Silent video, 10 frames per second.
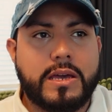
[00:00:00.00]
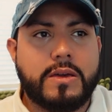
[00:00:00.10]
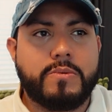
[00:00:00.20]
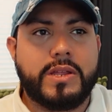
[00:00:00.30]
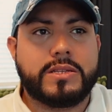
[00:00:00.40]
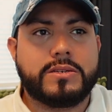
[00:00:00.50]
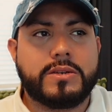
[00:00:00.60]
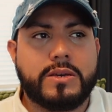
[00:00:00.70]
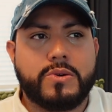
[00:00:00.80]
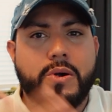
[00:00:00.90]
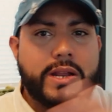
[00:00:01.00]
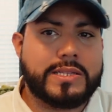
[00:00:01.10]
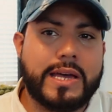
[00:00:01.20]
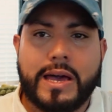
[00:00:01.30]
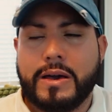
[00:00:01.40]
We need to go out of
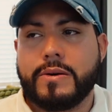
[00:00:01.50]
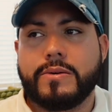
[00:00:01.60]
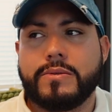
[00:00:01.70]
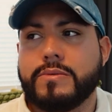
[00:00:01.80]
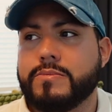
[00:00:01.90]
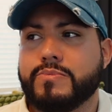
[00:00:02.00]
town.